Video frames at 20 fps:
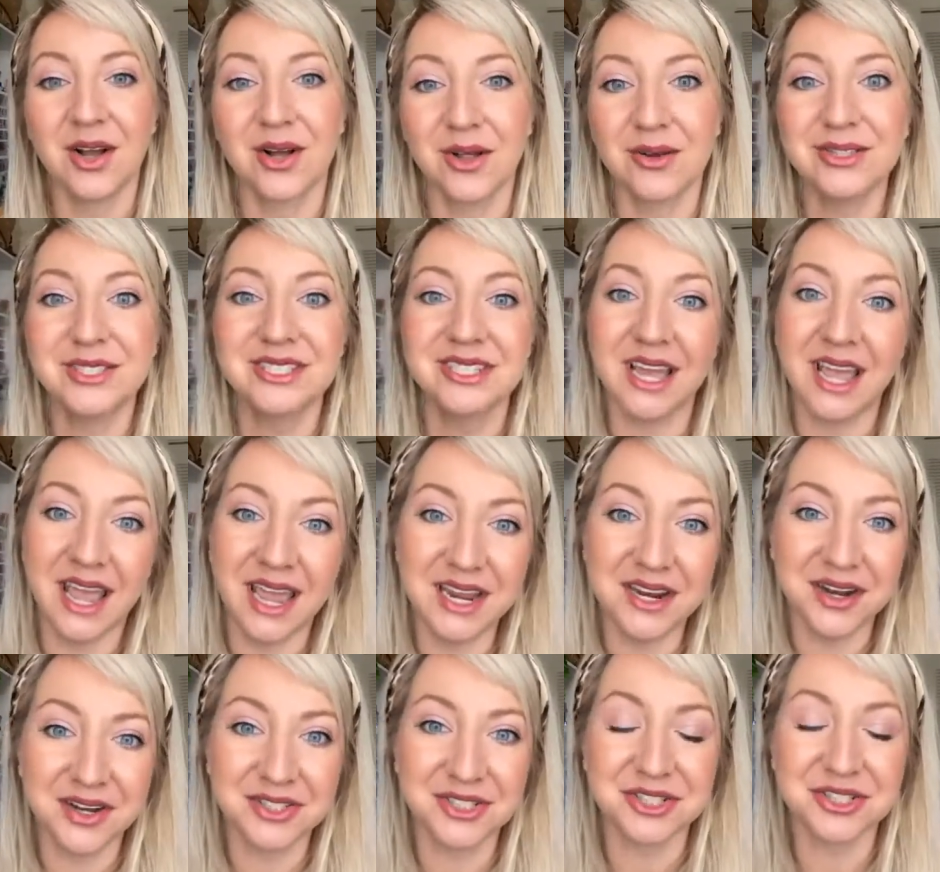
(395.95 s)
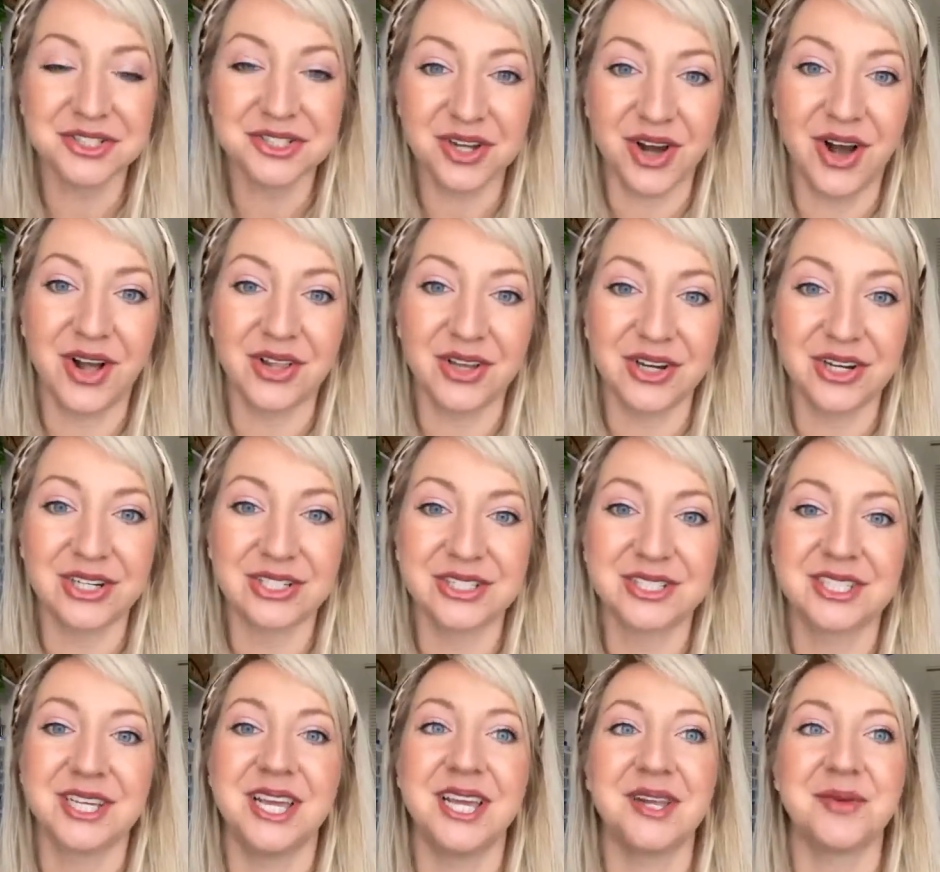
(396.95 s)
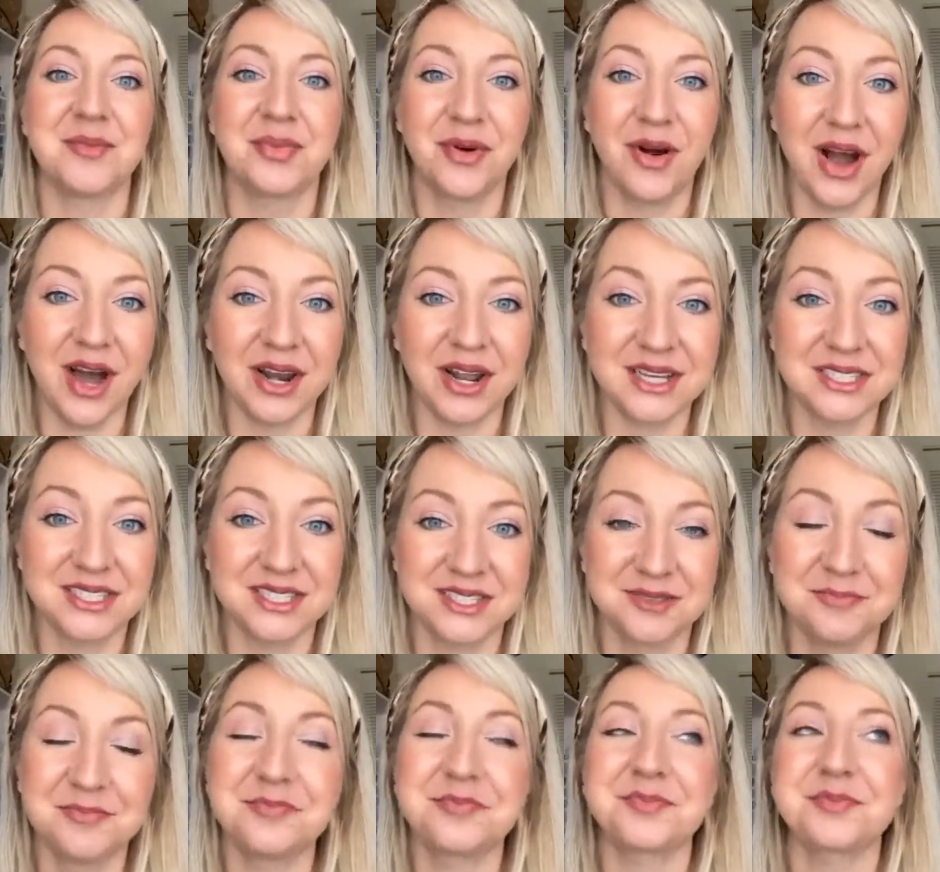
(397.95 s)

close to $800 in products